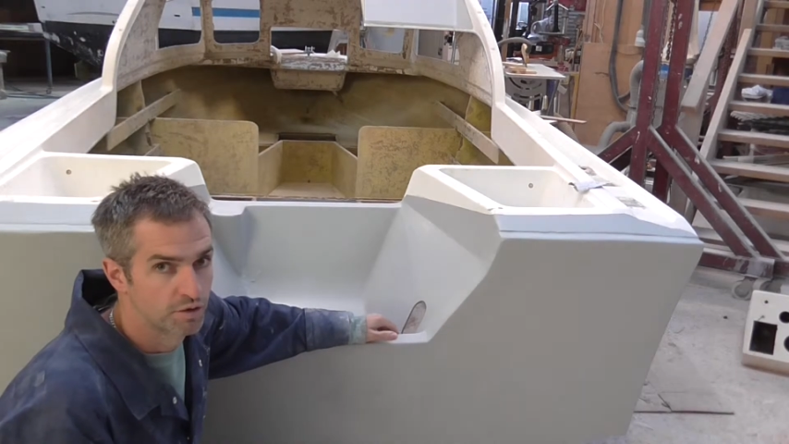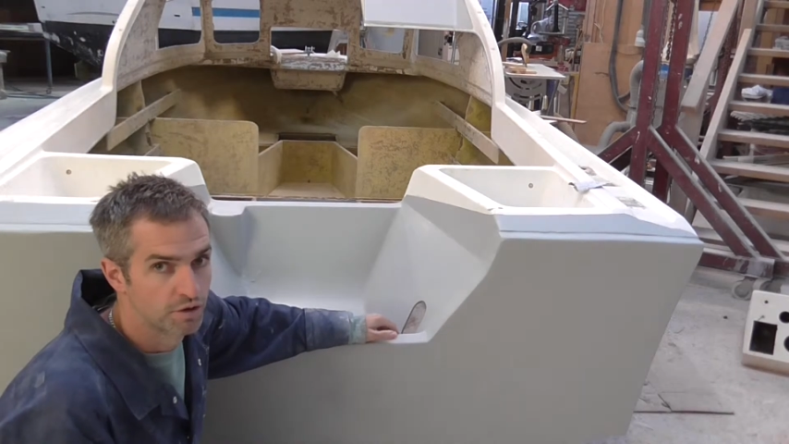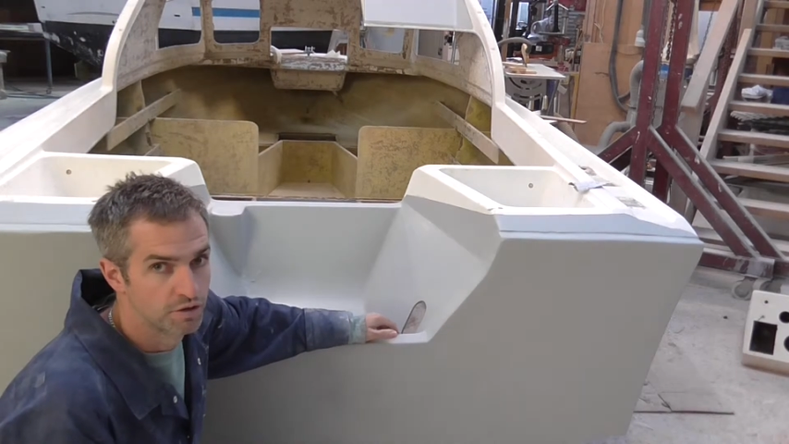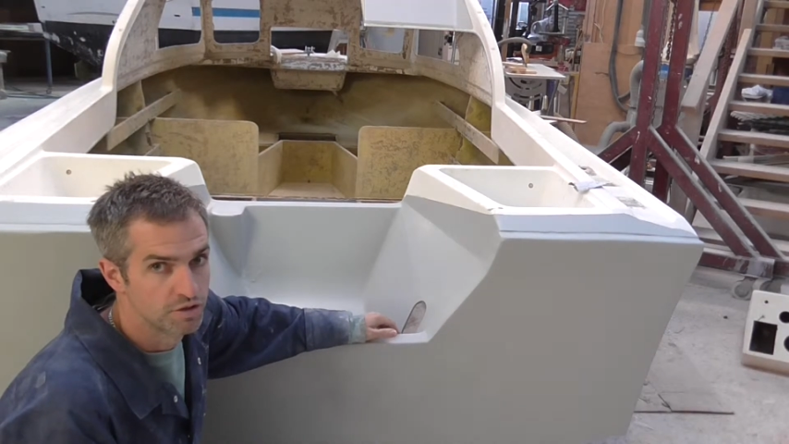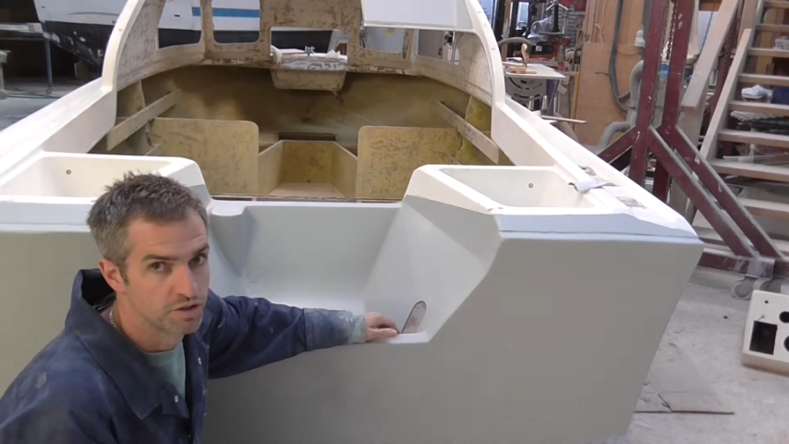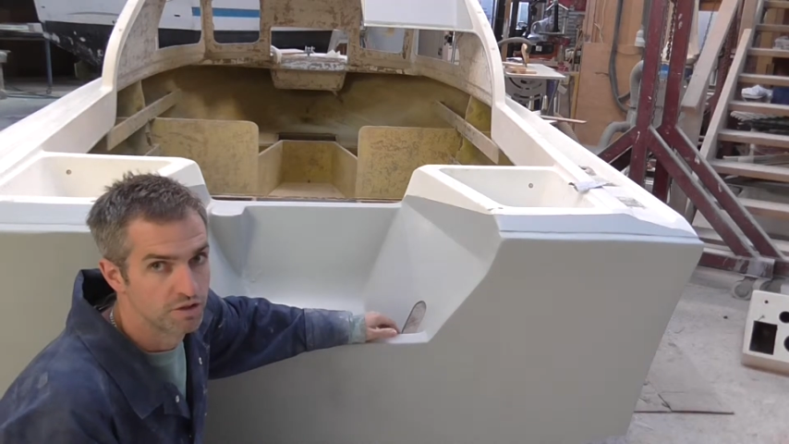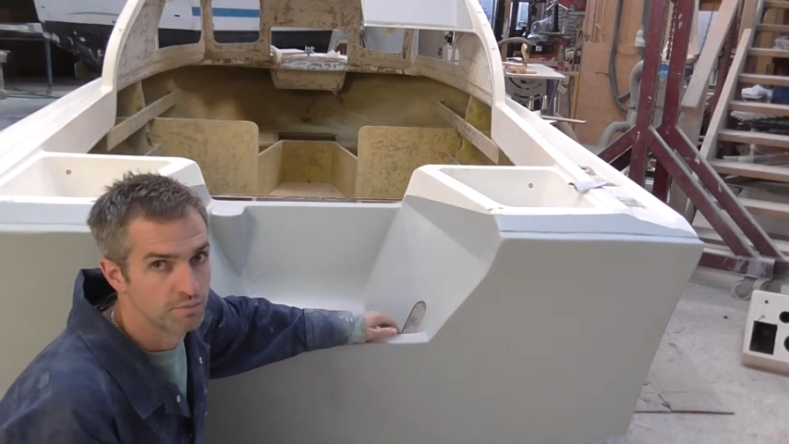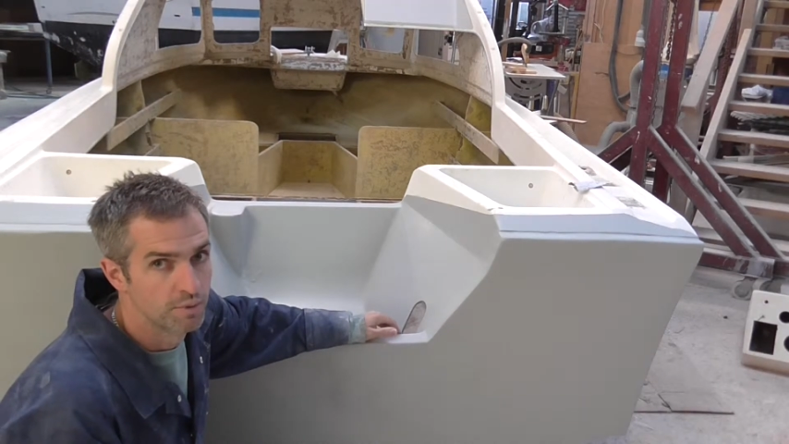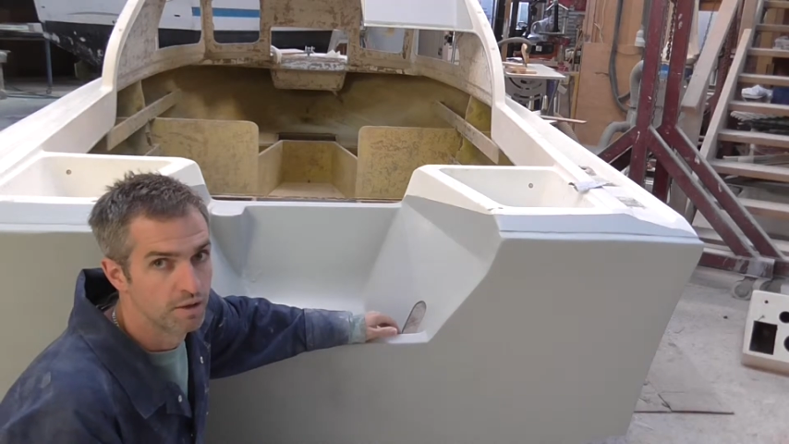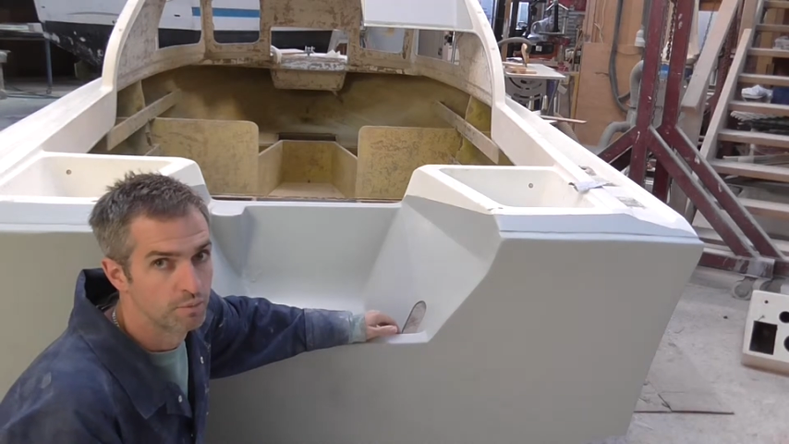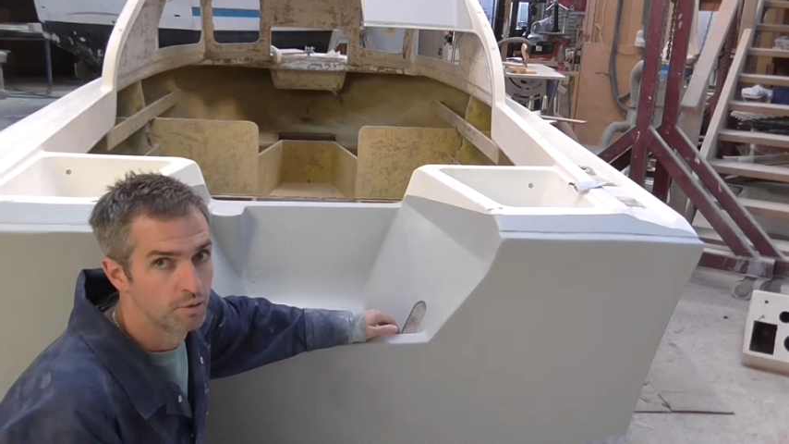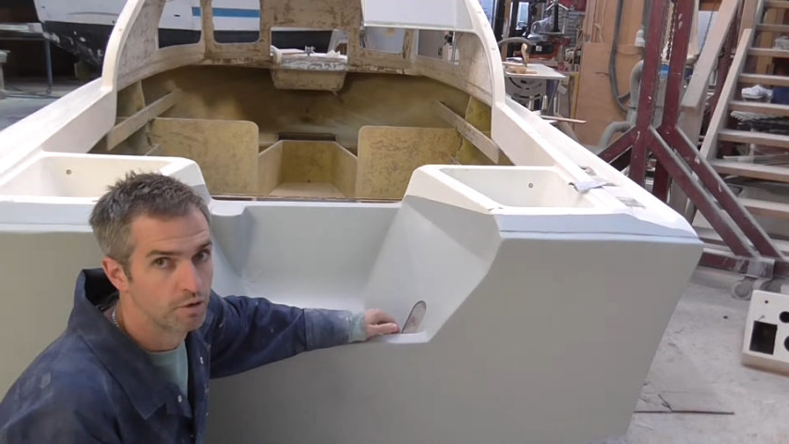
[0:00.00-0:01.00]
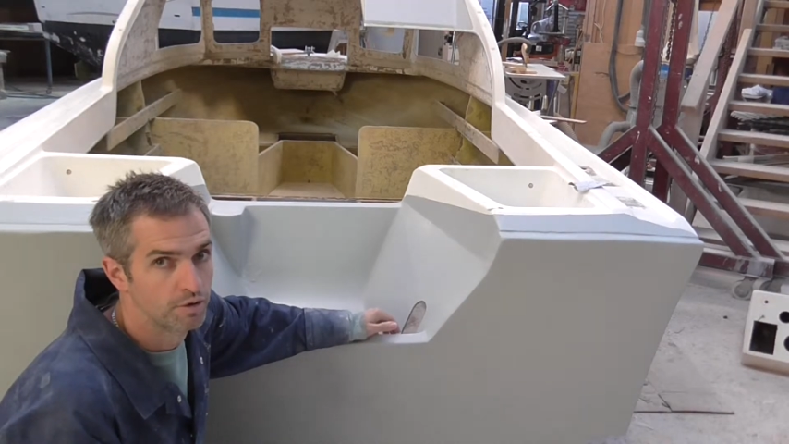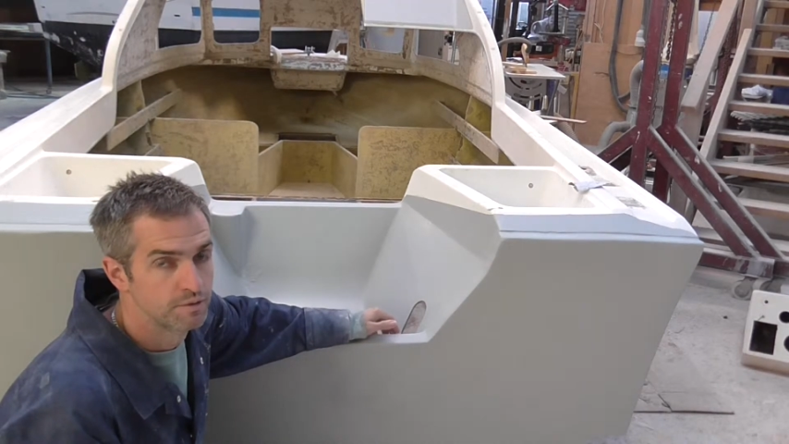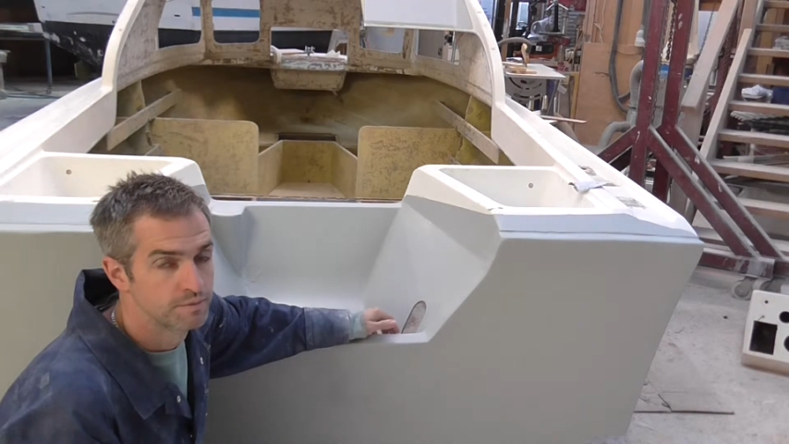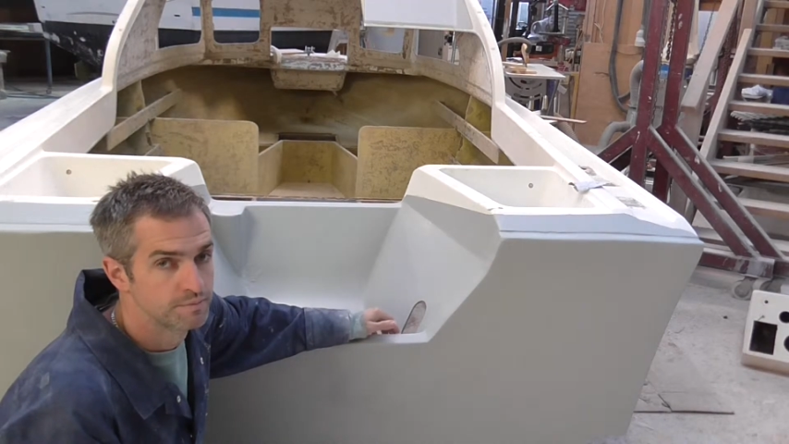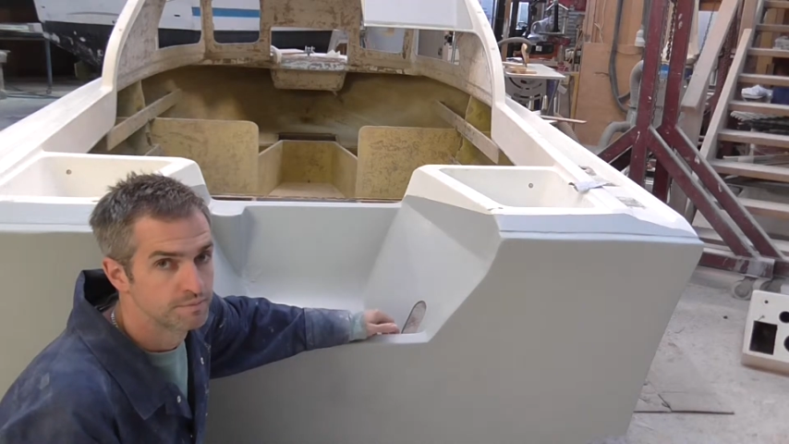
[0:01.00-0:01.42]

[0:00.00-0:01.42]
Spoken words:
coated sheet of melamine,